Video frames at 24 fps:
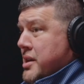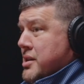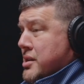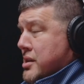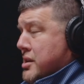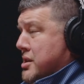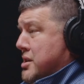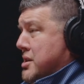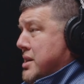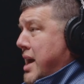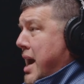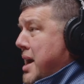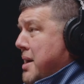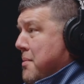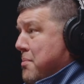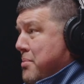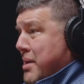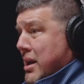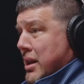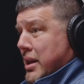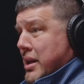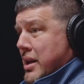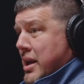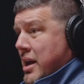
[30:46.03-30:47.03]

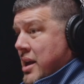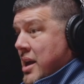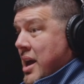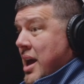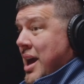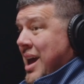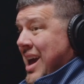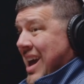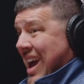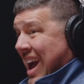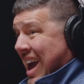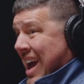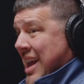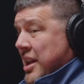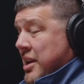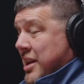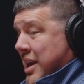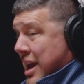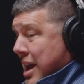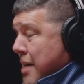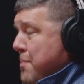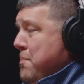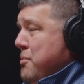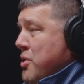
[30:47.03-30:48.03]
sustainability, and
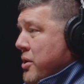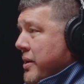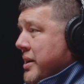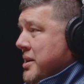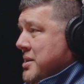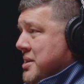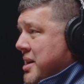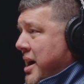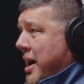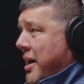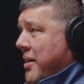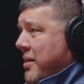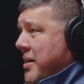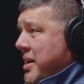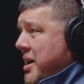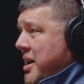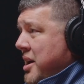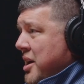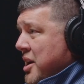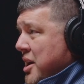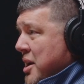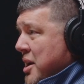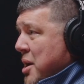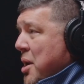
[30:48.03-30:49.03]
keep your
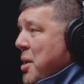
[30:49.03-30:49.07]
integrity,